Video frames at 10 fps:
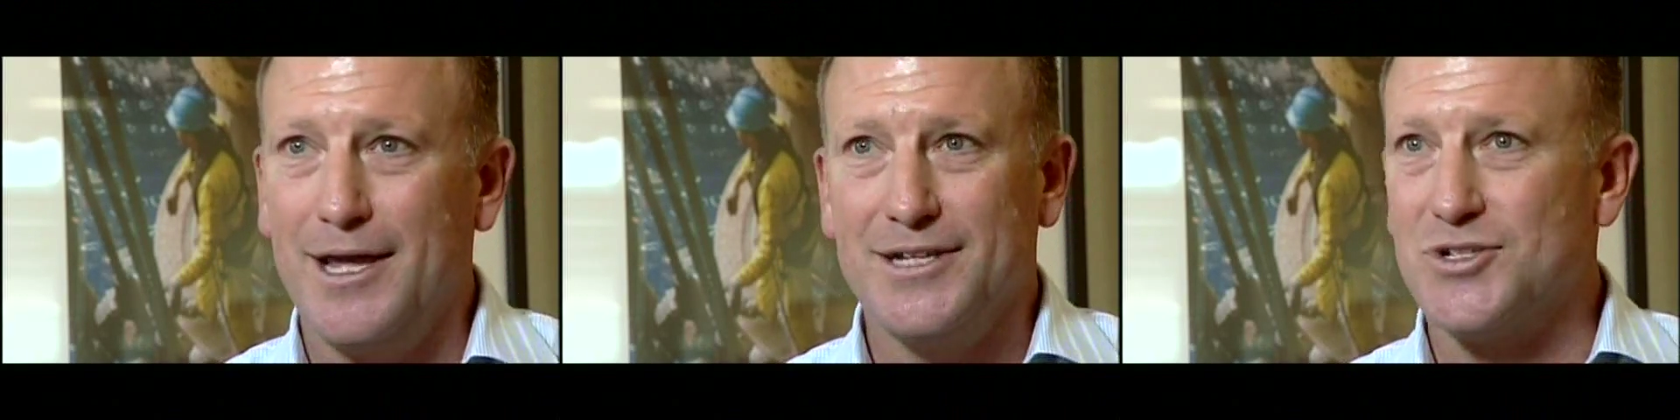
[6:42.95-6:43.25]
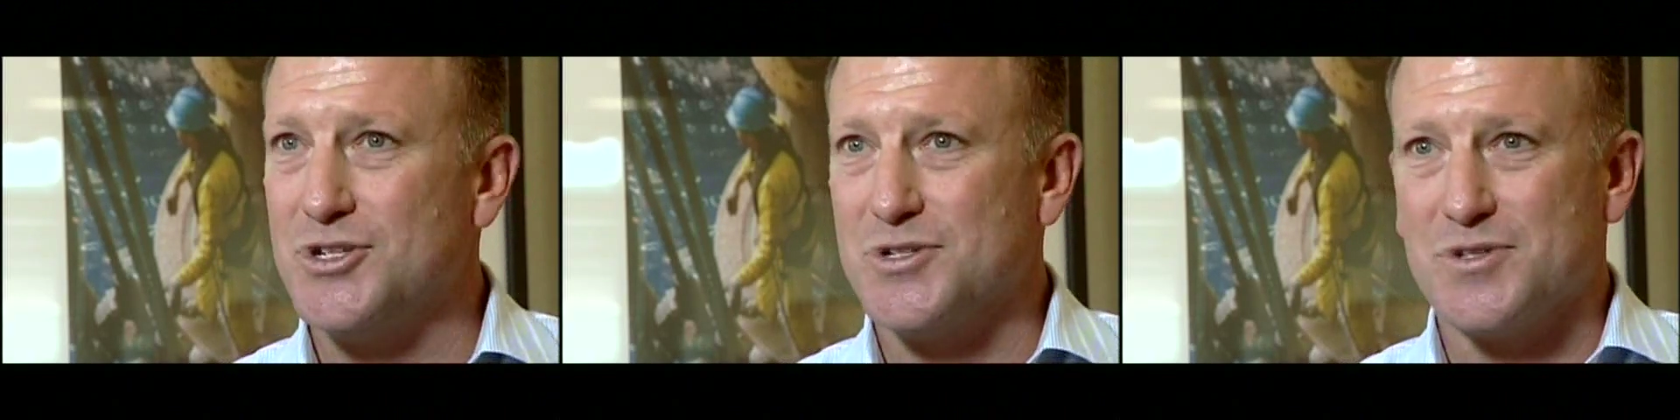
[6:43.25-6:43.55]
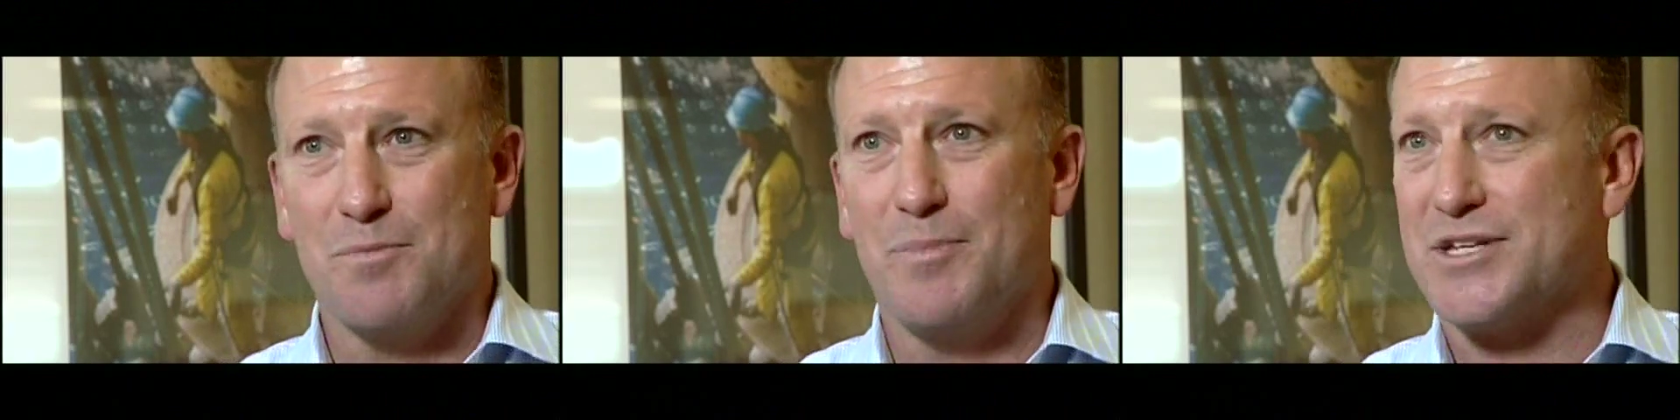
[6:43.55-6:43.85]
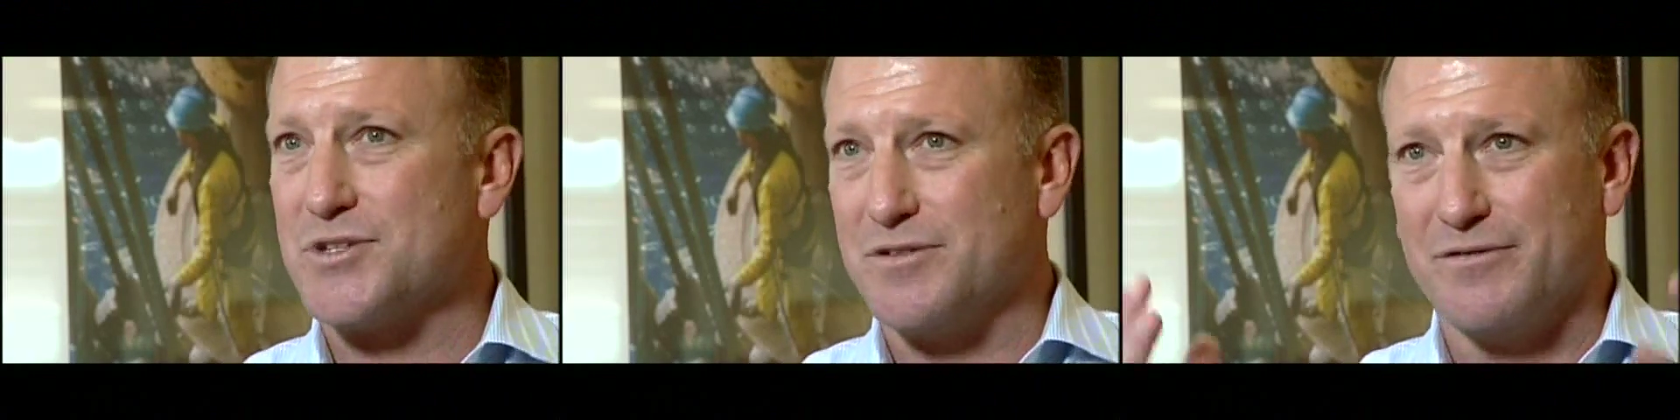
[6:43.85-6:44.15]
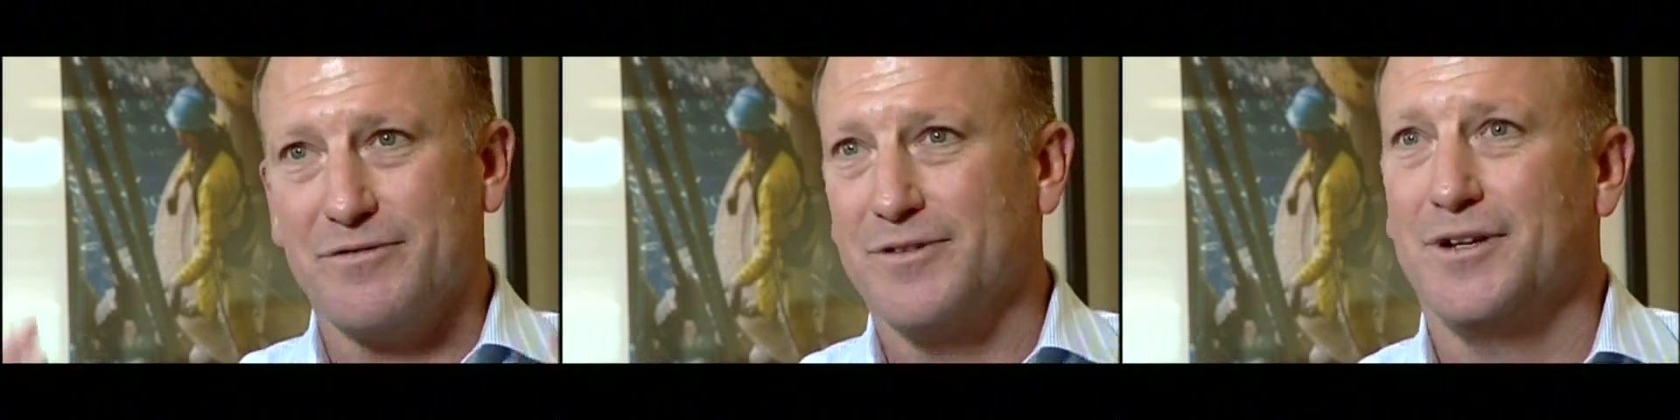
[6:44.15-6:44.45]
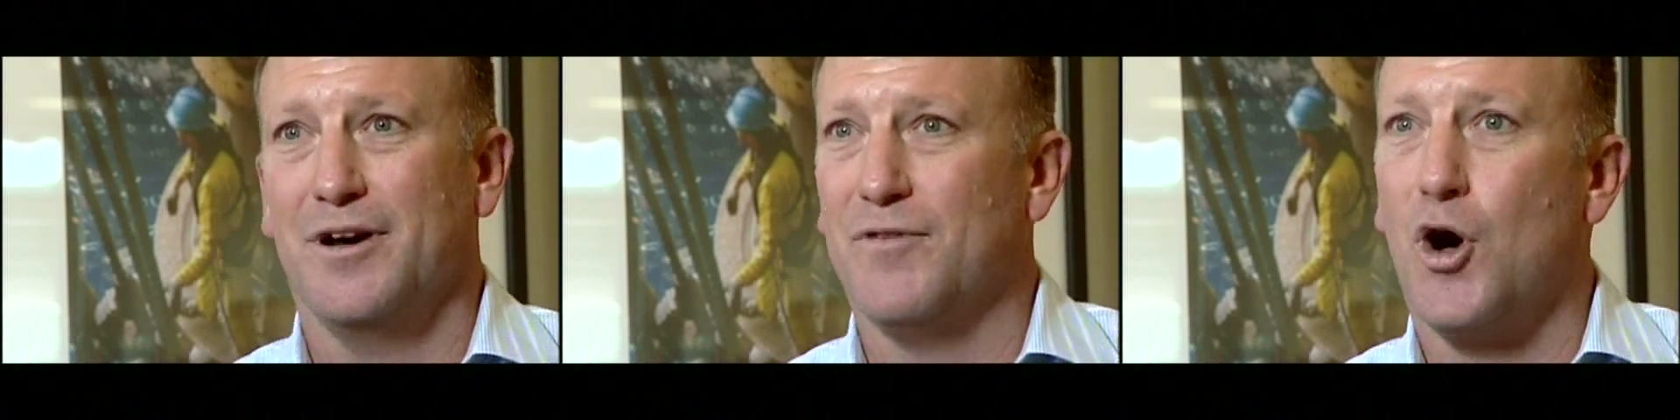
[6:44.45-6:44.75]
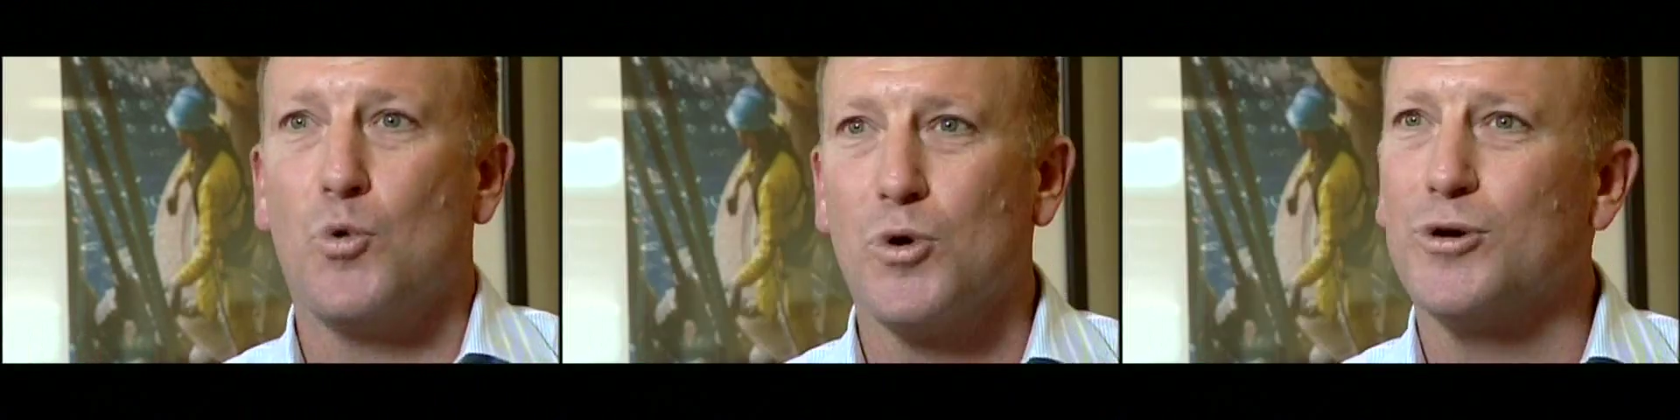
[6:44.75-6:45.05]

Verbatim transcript: Uh, it's just the best of, of all